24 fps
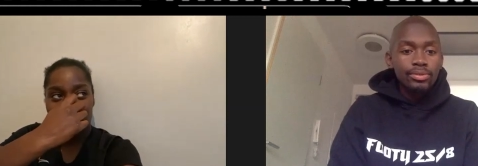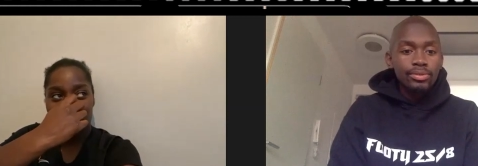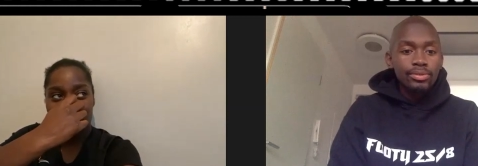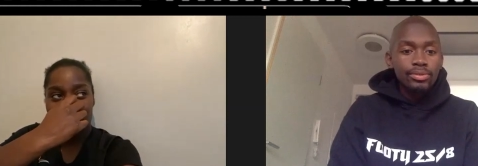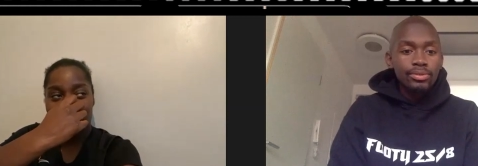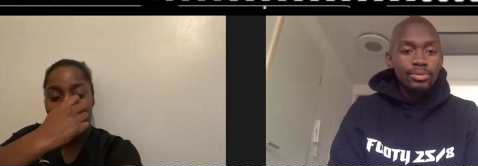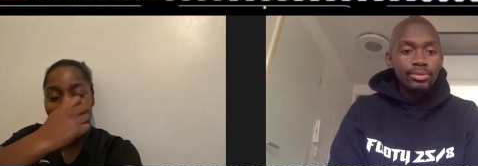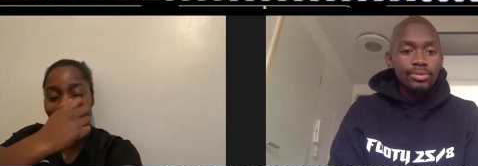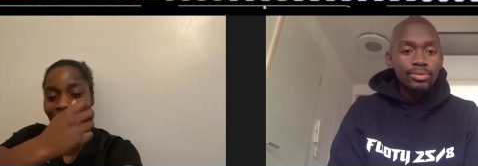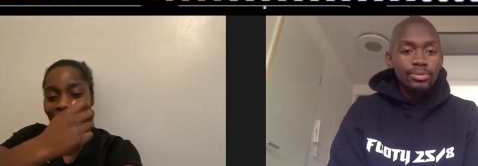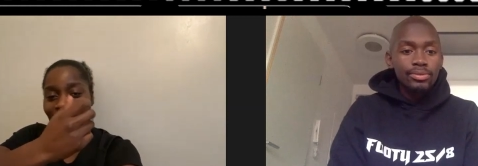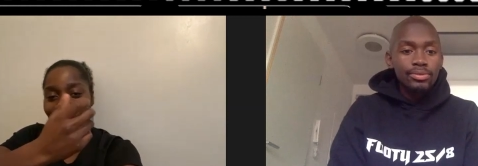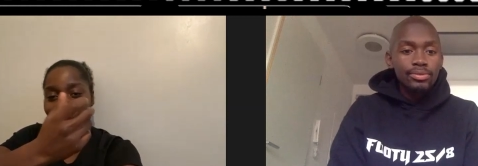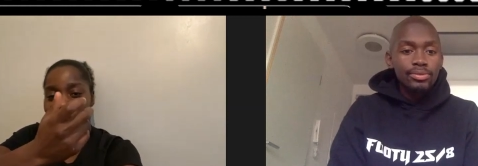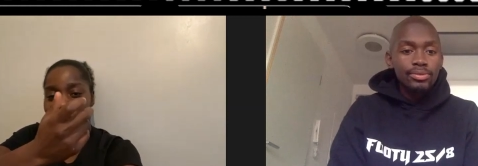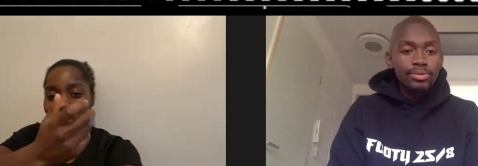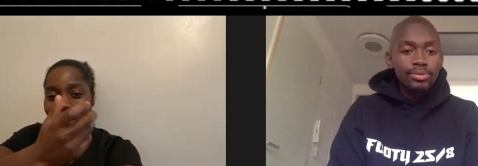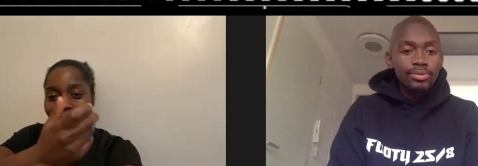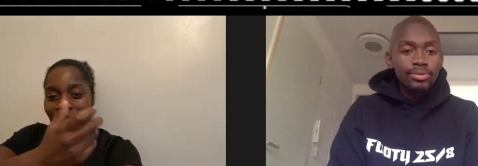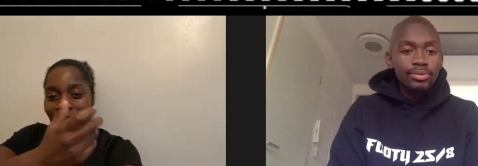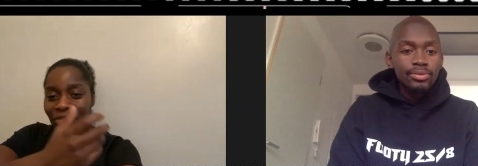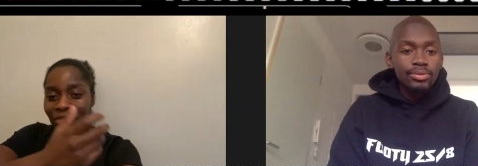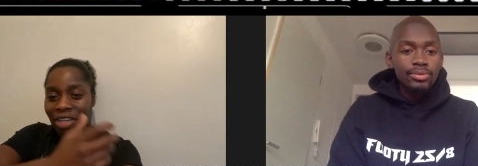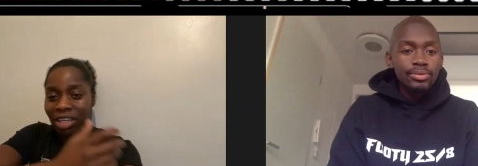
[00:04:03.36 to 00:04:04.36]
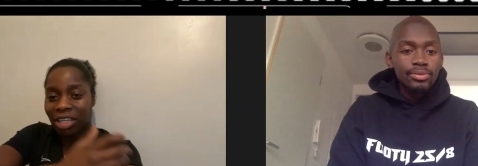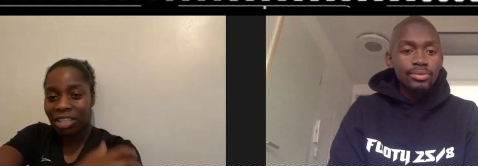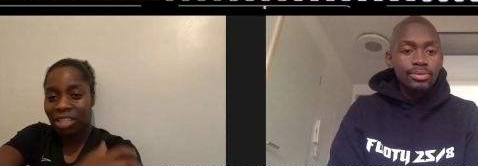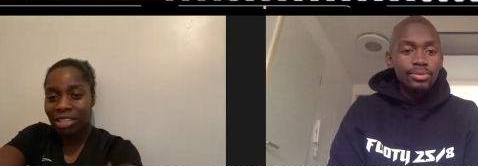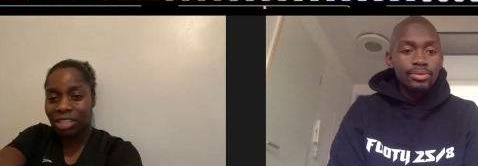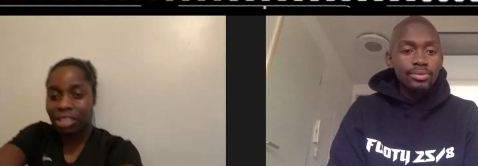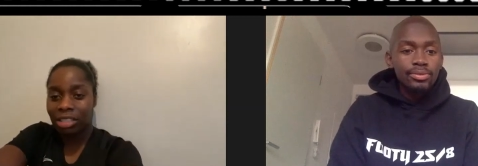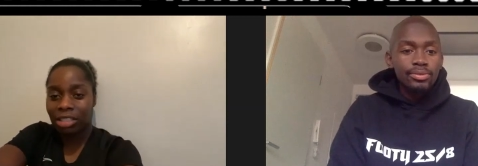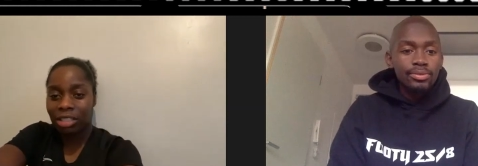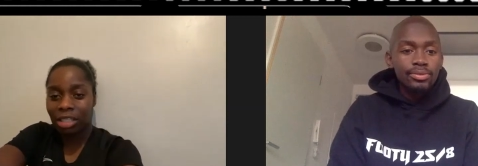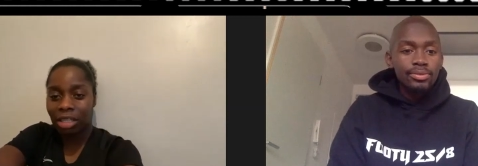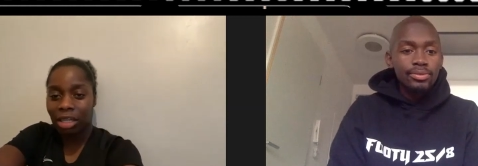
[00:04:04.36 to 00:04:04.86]
Speaker 1: I don't even know. I think it's
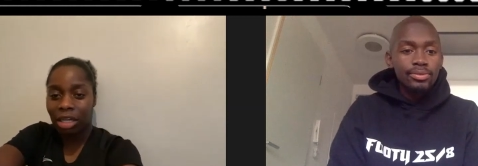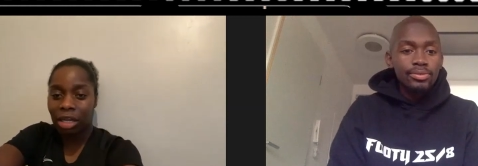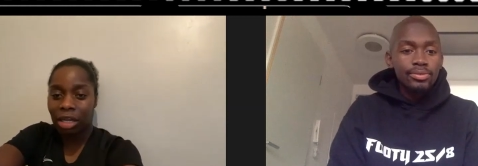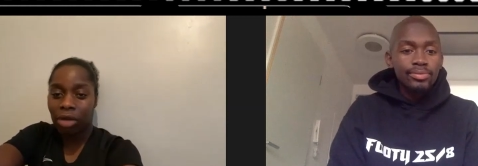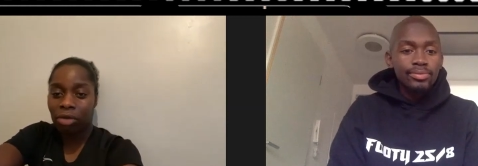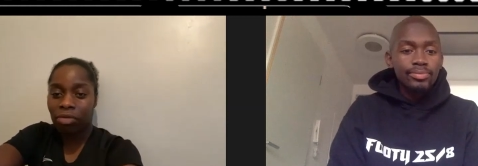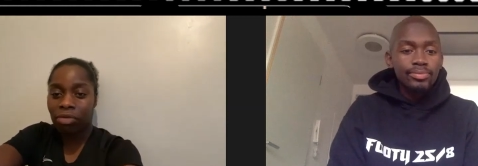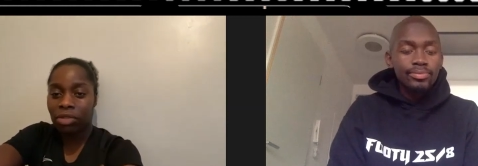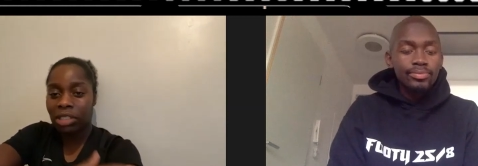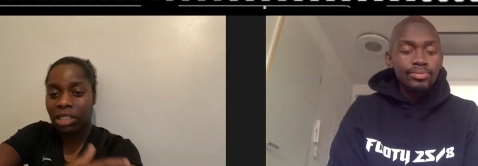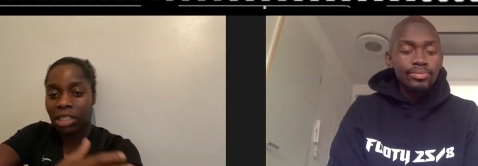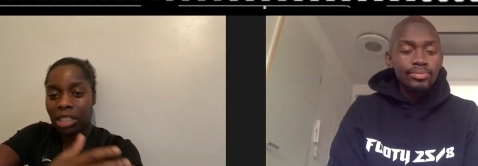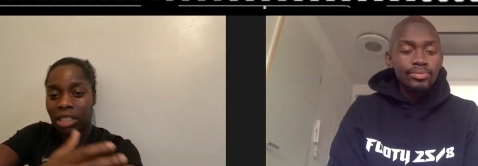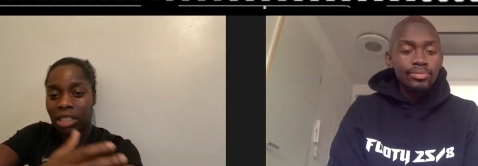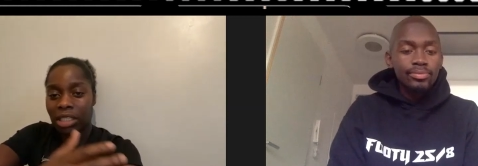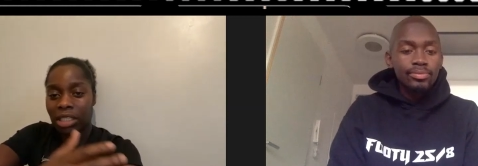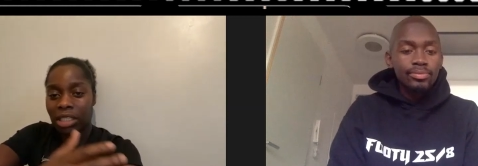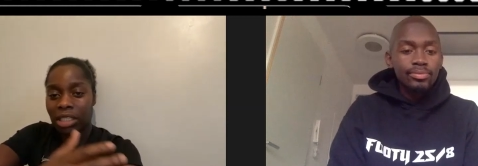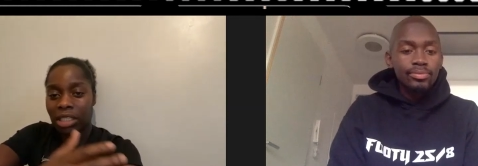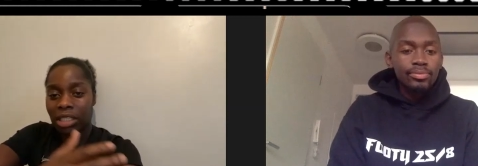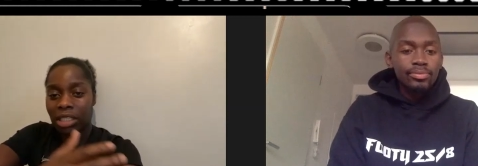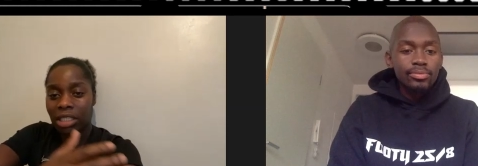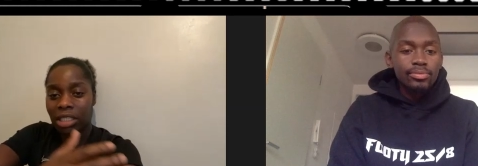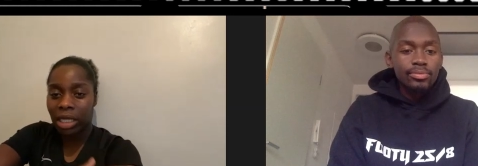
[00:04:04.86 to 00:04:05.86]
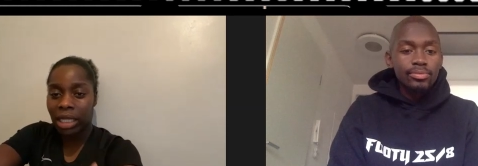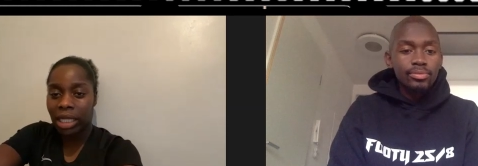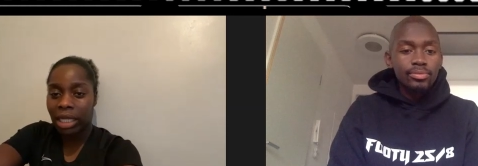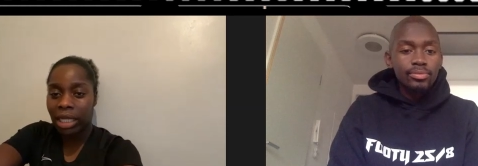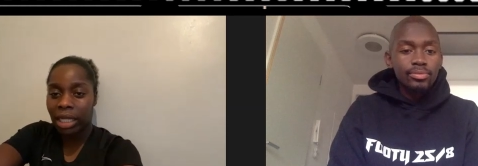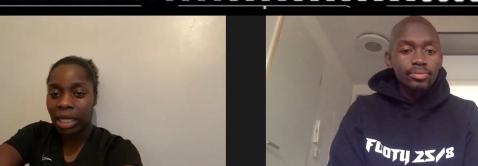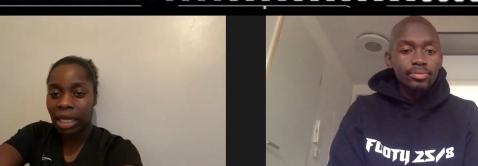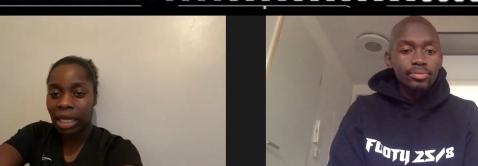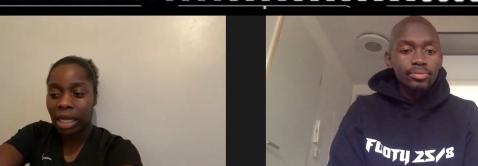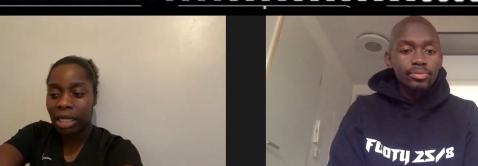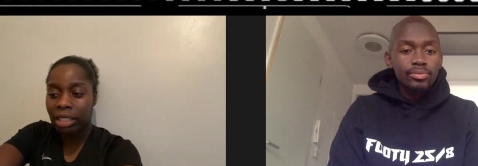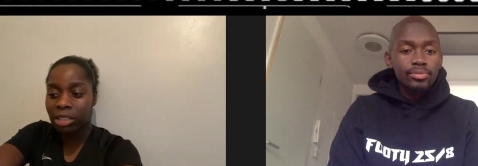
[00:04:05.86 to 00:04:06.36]
just obviously natural
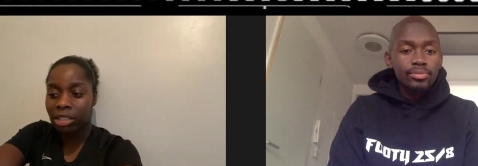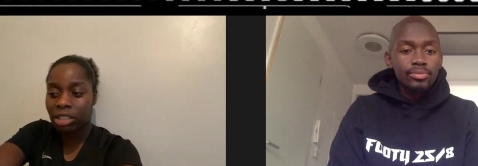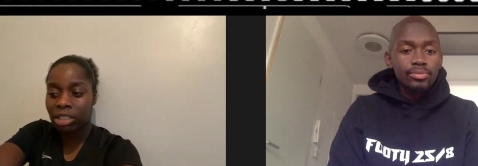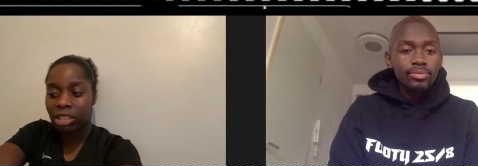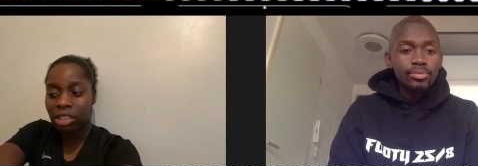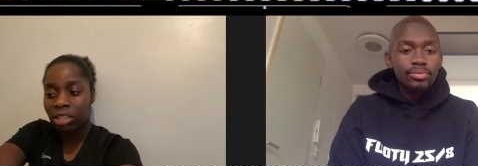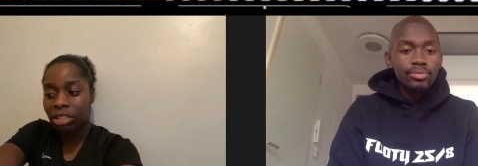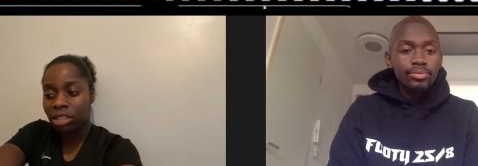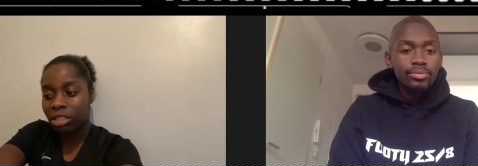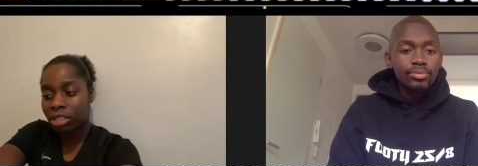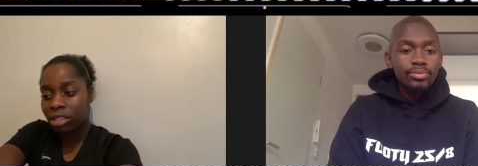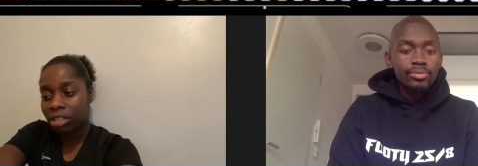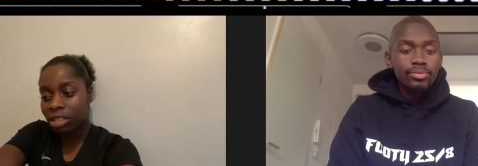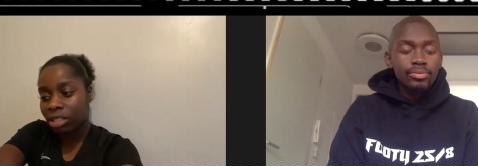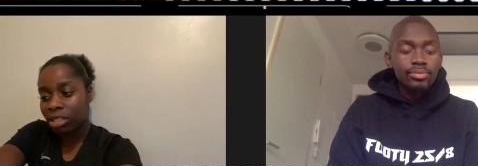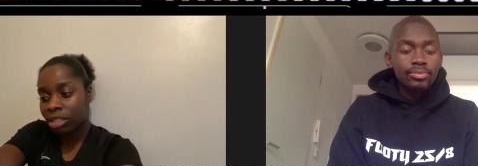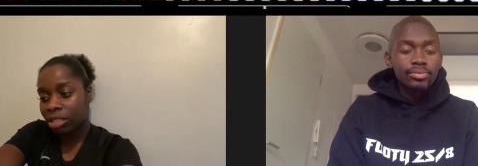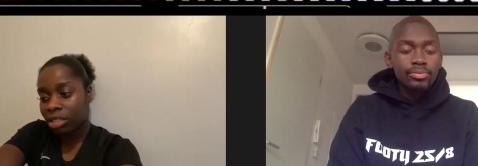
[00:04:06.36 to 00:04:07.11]
ability, and just